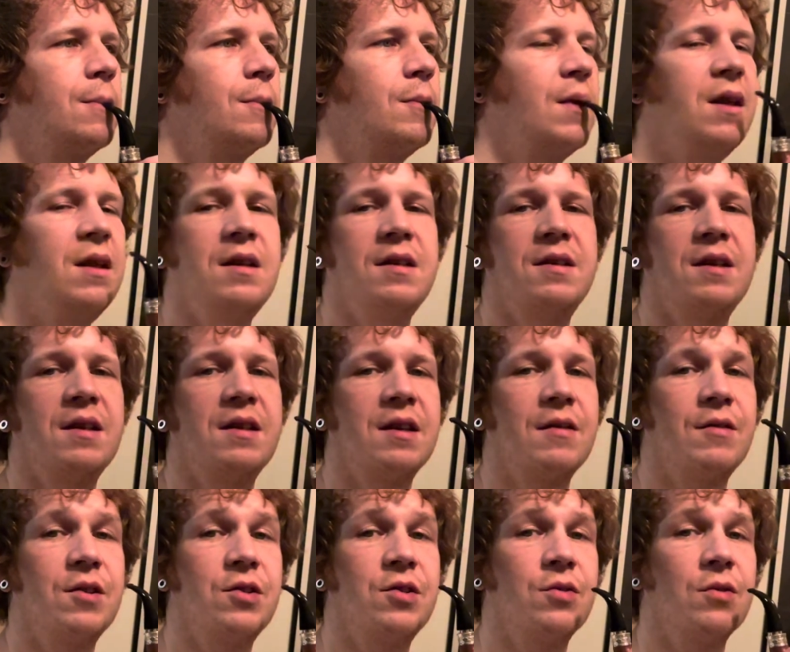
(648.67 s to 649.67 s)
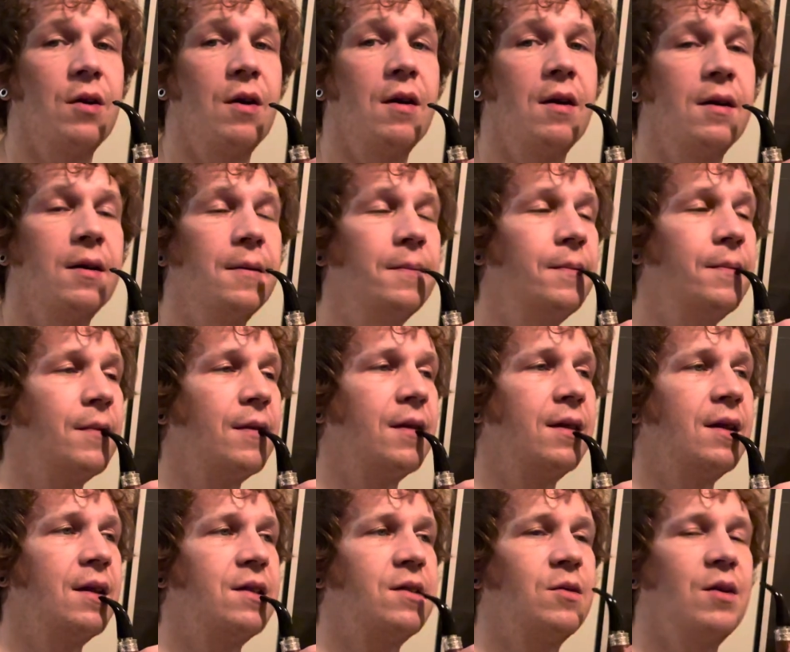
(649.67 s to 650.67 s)
And these things have a draw on them.
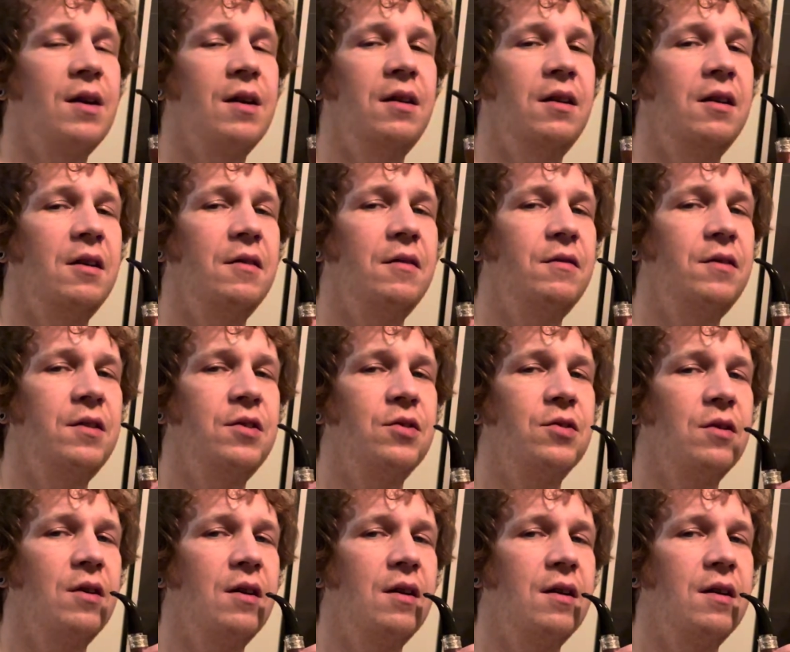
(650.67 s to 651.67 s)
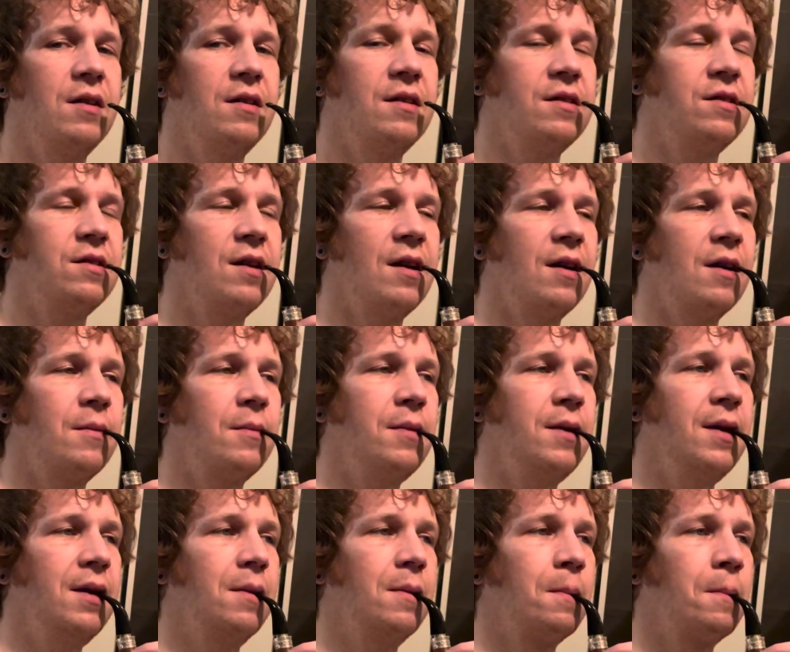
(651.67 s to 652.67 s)
I love the draw on this Jacopi.